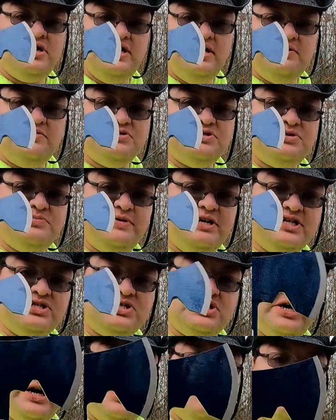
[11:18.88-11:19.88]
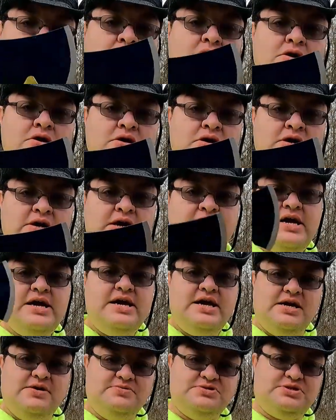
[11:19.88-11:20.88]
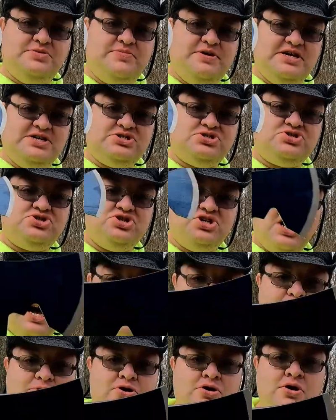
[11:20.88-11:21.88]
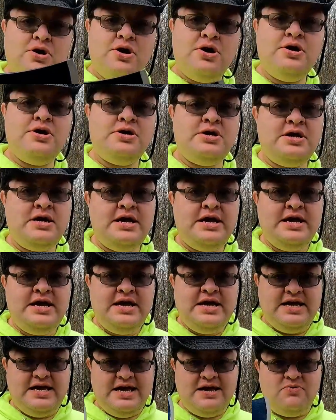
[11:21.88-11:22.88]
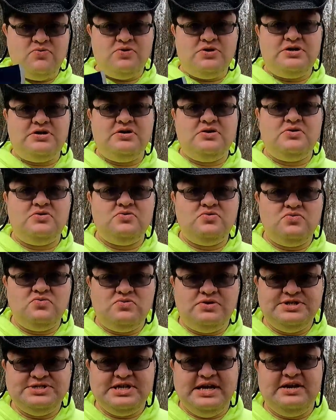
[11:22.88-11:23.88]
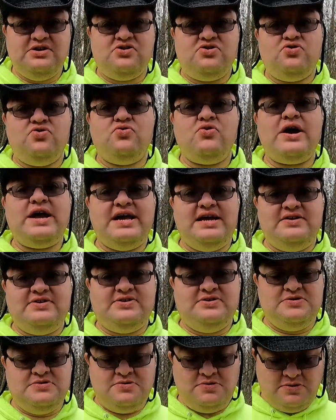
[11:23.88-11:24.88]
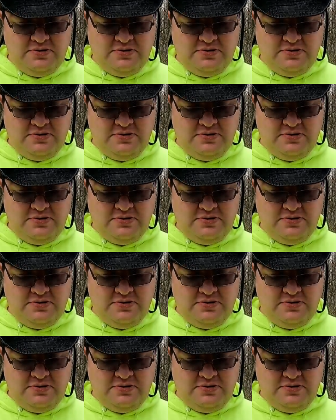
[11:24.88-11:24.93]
It was the best cutter. It was the best chopper. It was a great